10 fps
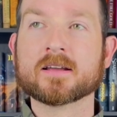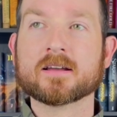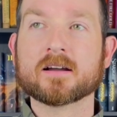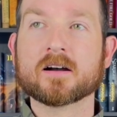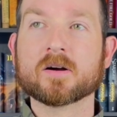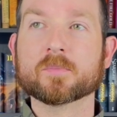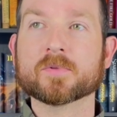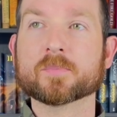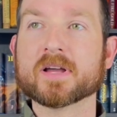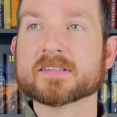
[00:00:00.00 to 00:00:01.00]

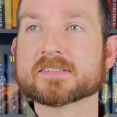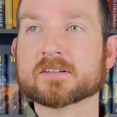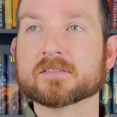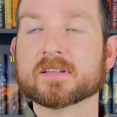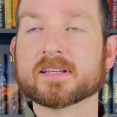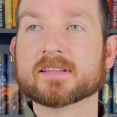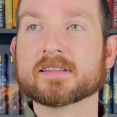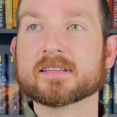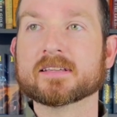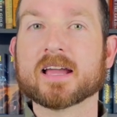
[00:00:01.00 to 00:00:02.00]
the best are like
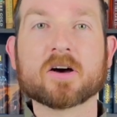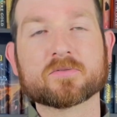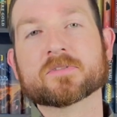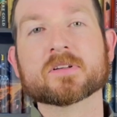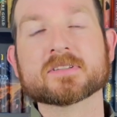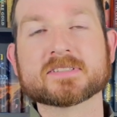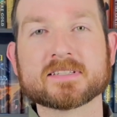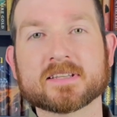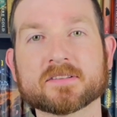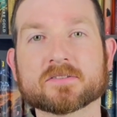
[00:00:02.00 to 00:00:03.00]
the alphas,
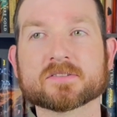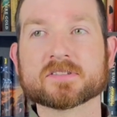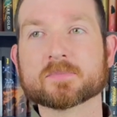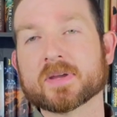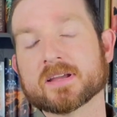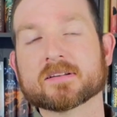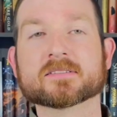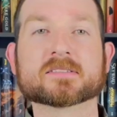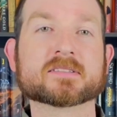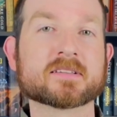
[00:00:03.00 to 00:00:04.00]
and then there's the
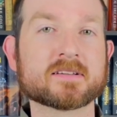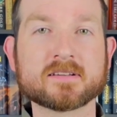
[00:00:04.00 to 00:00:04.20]
betas,